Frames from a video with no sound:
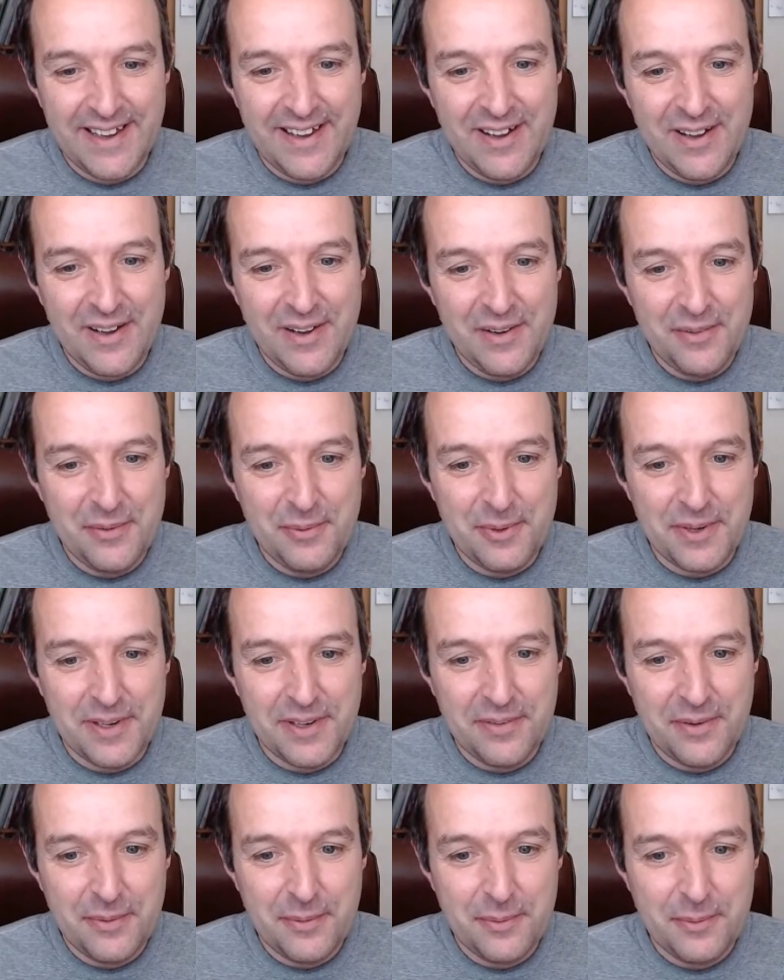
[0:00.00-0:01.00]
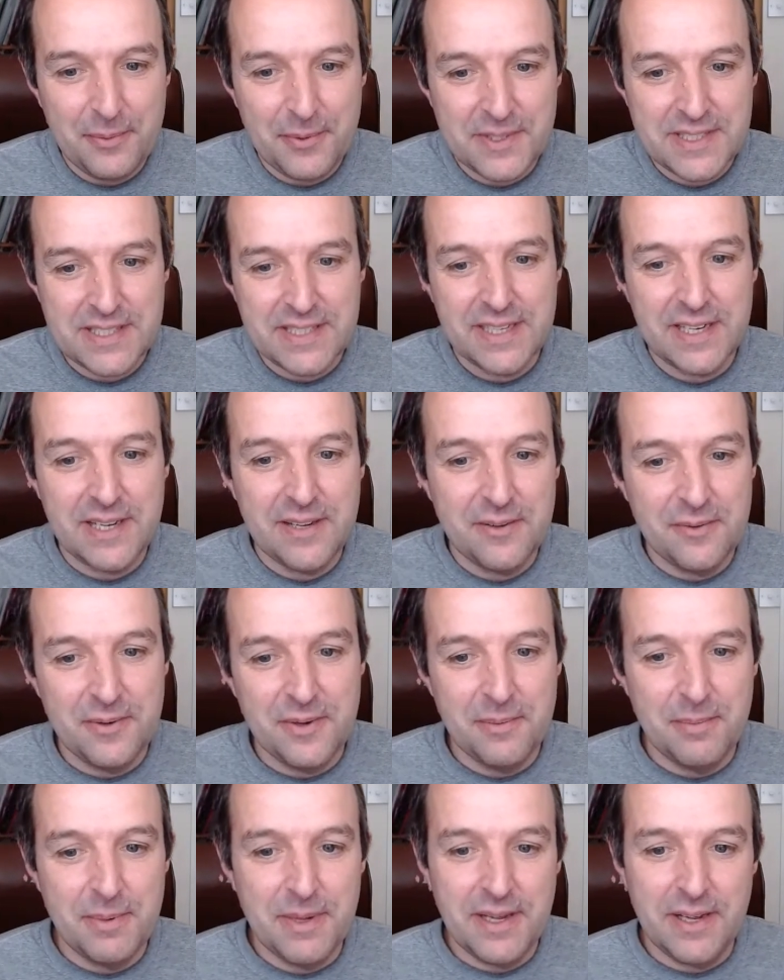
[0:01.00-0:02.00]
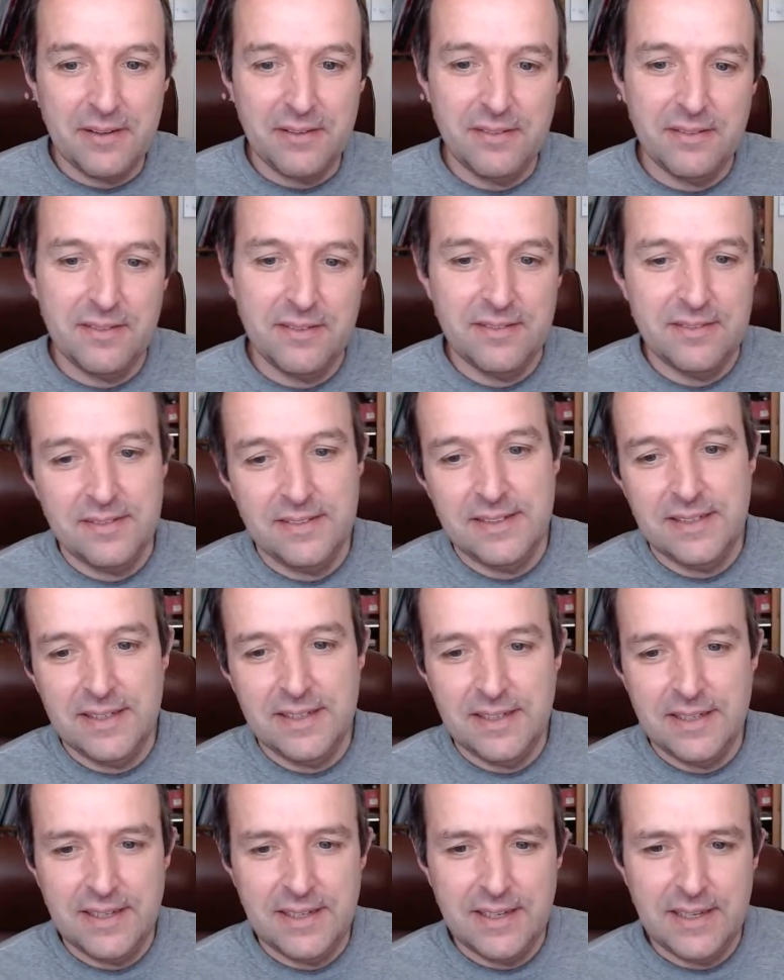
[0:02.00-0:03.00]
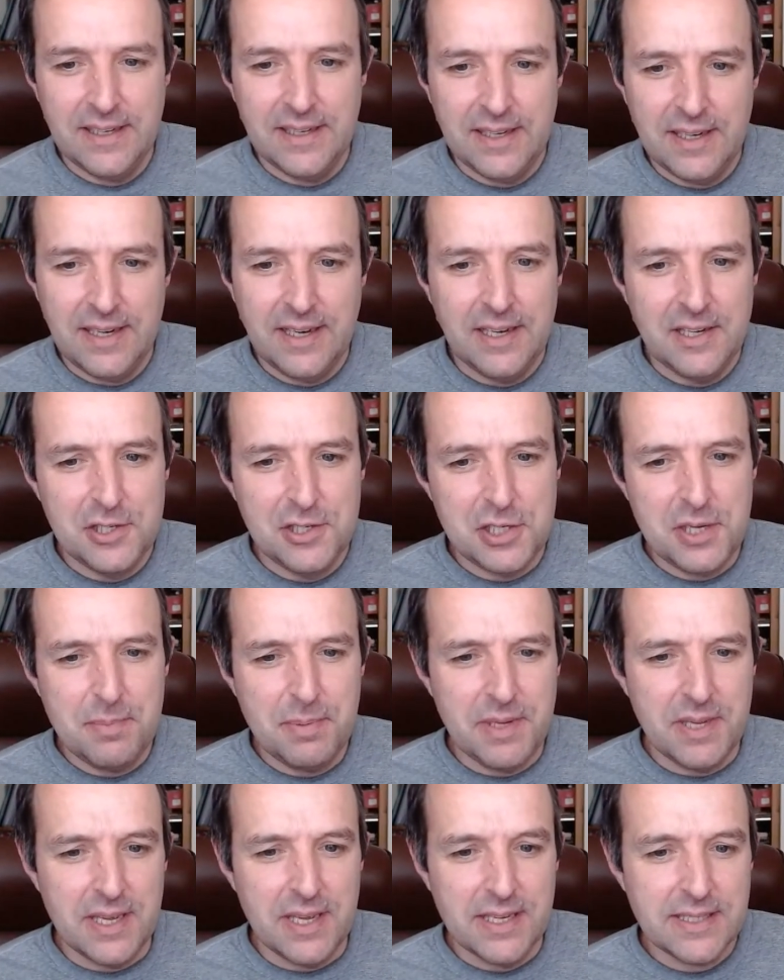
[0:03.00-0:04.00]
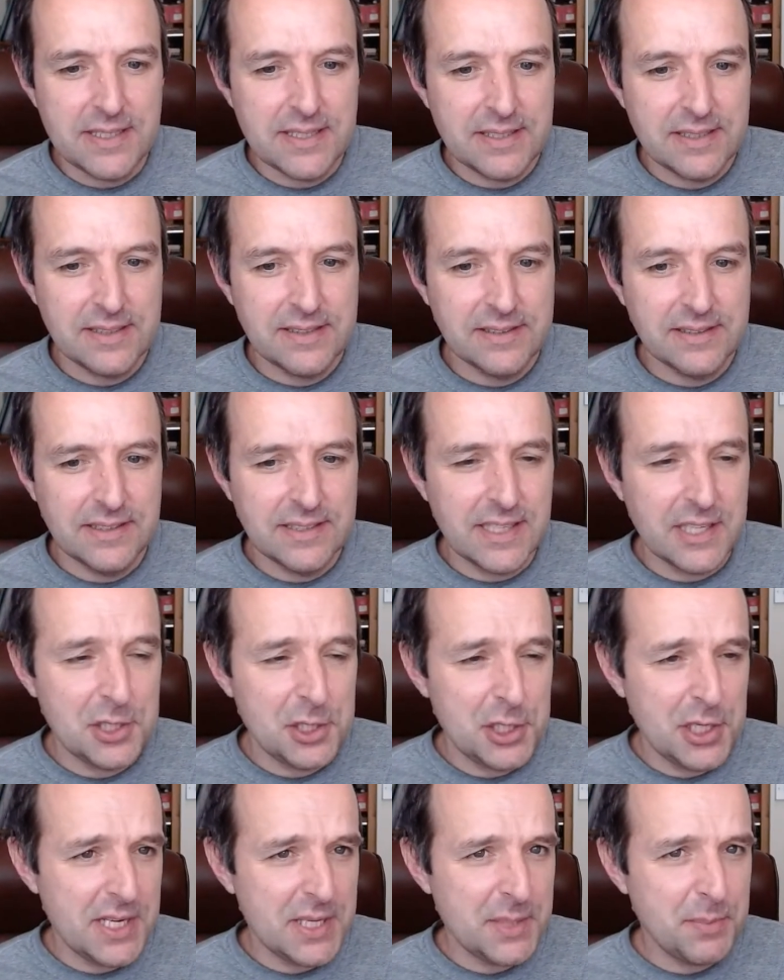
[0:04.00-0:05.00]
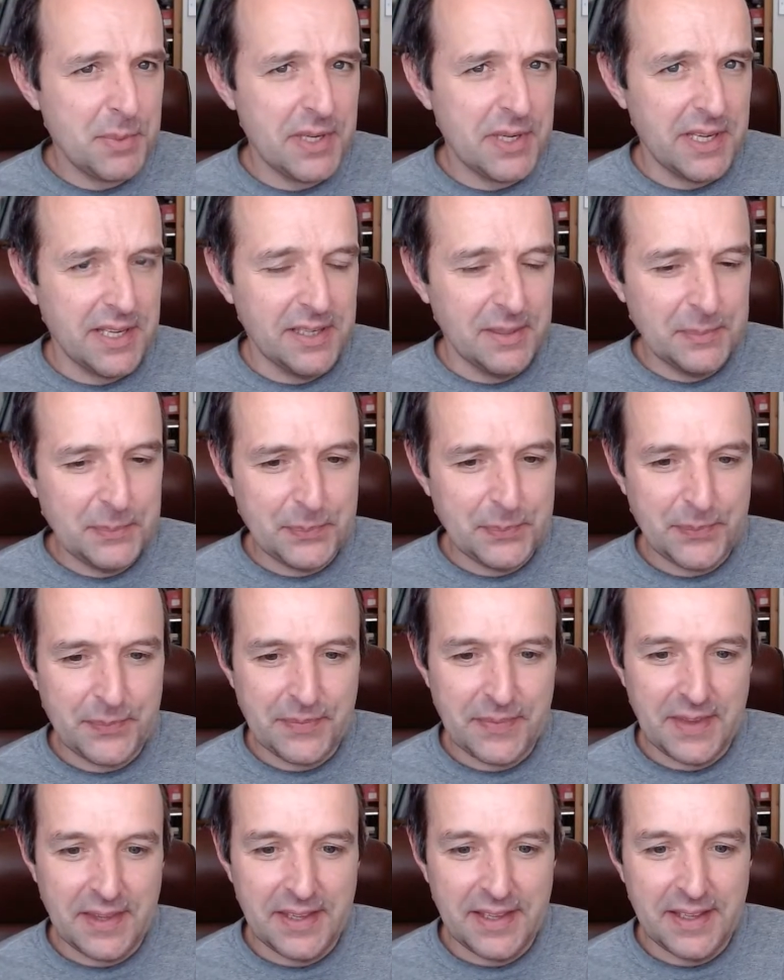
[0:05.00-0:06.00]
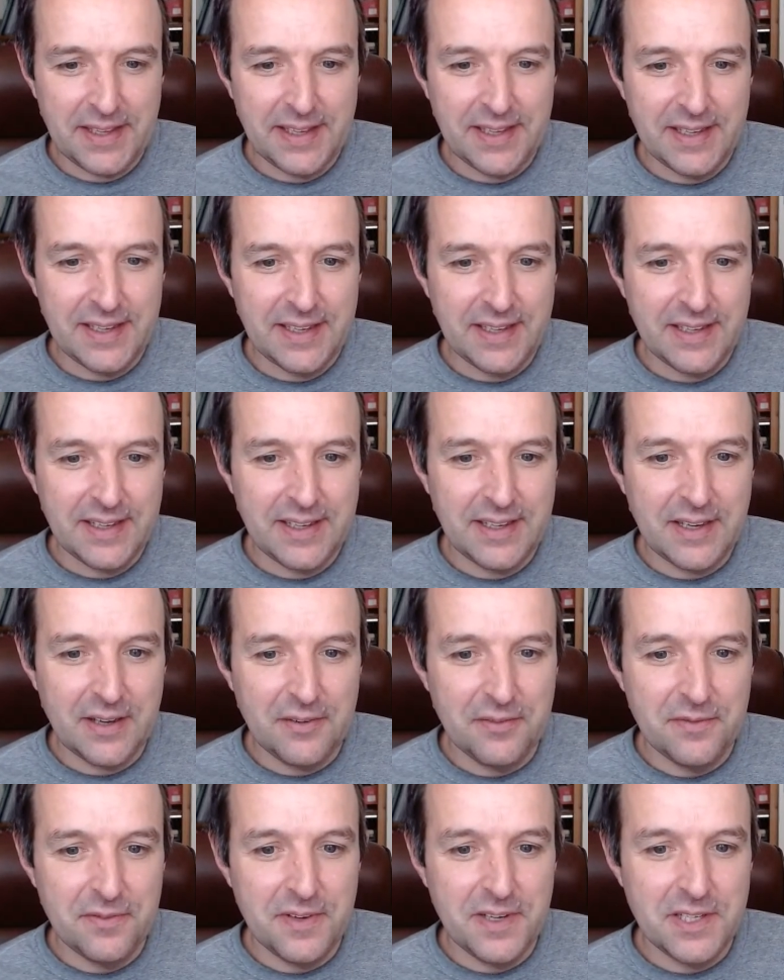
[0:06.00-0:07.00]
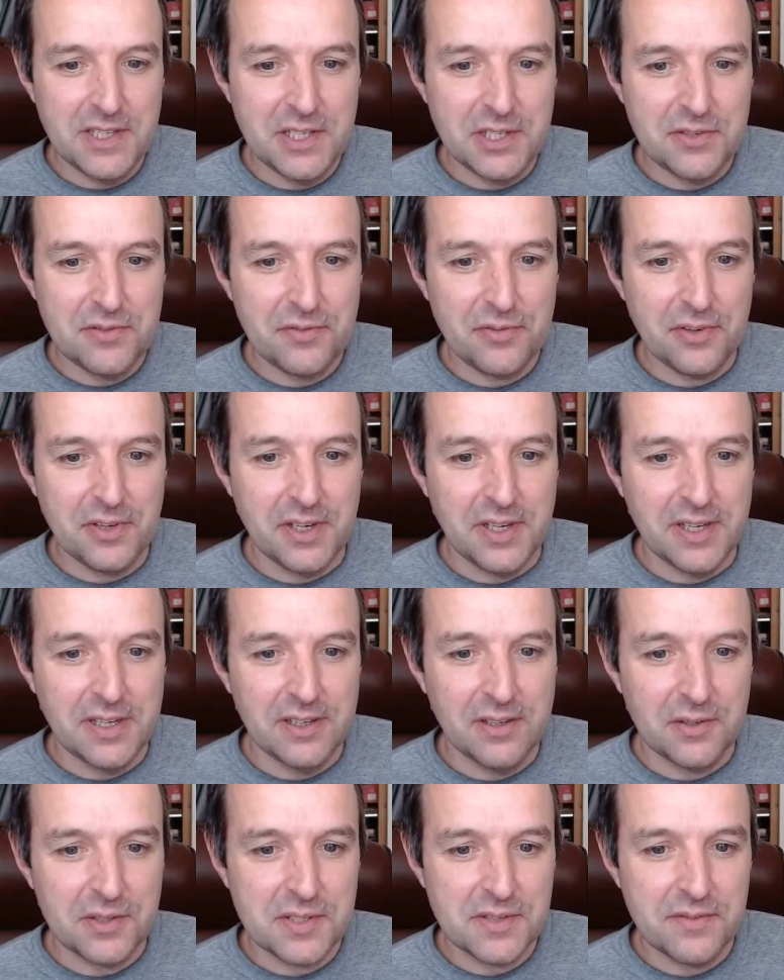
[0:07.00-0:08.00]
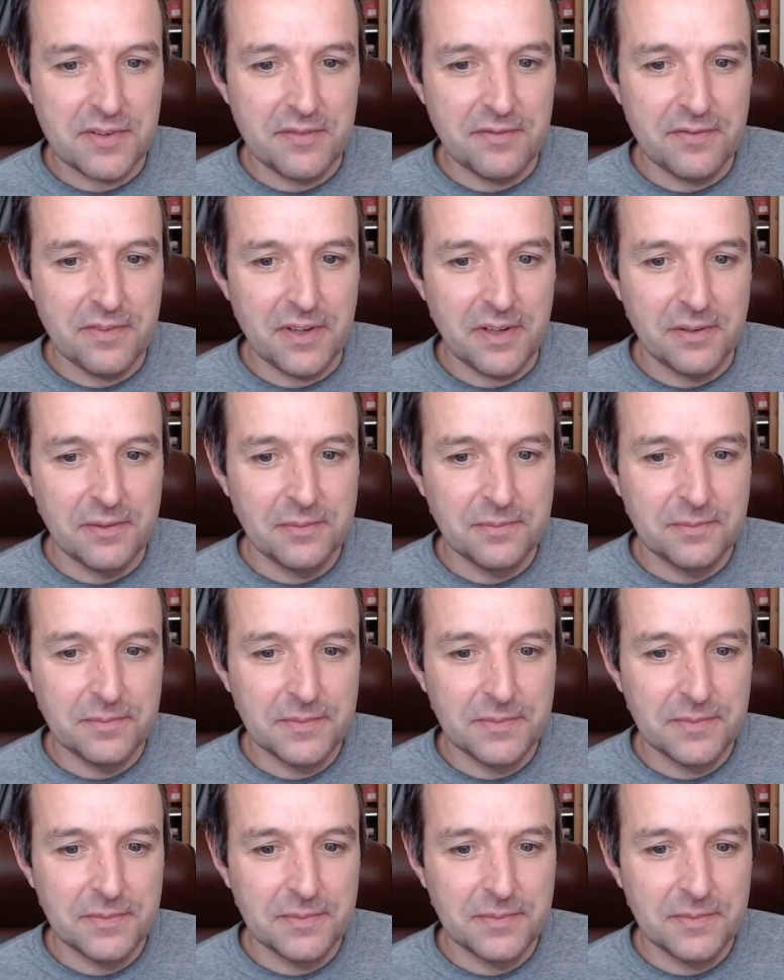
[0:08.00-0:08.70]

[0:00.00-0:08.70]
Hi, everyone. If anyone wants to know about GPS, is that GSP? Go Vintage Freak. Lots of info.